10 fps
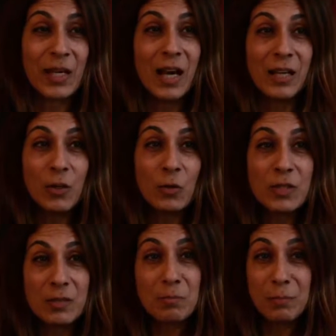And
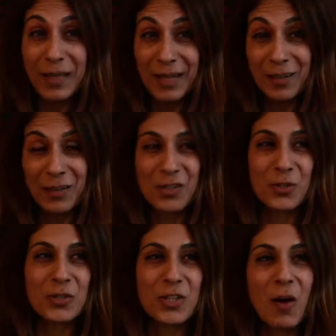those pillars
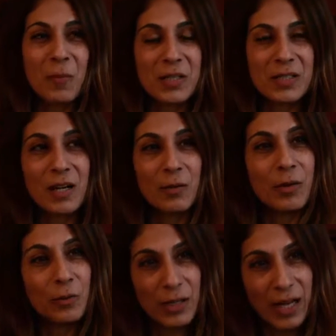or topics are
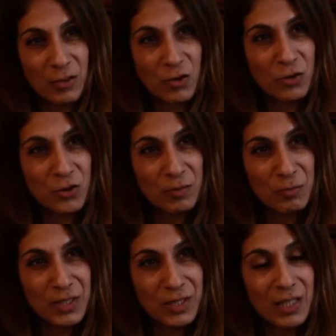
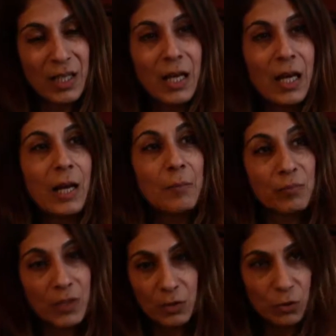relationships
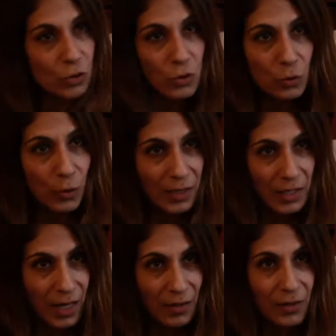to one
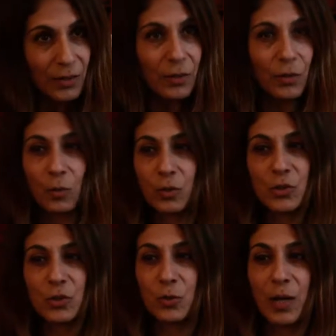another, or
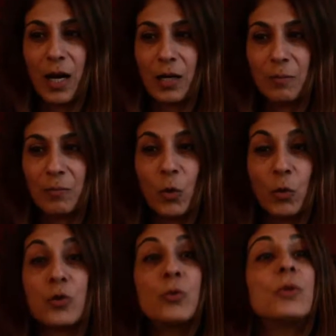to
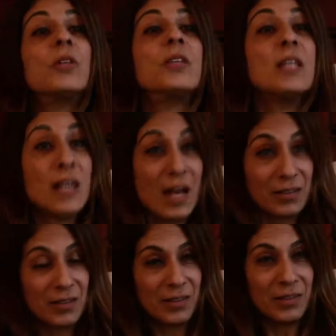the
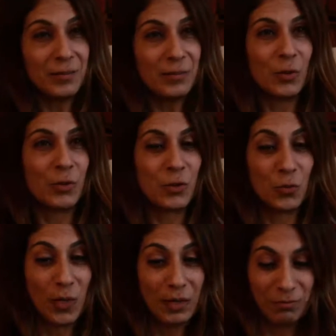other, or
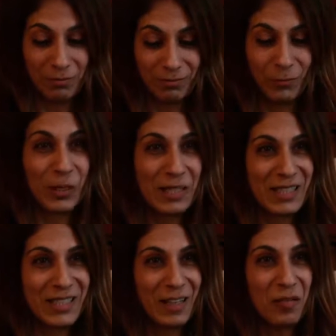to
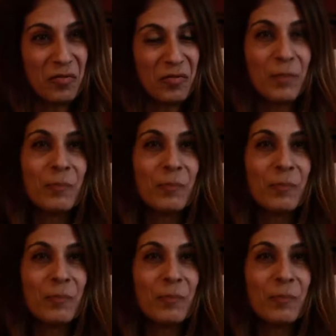oneself,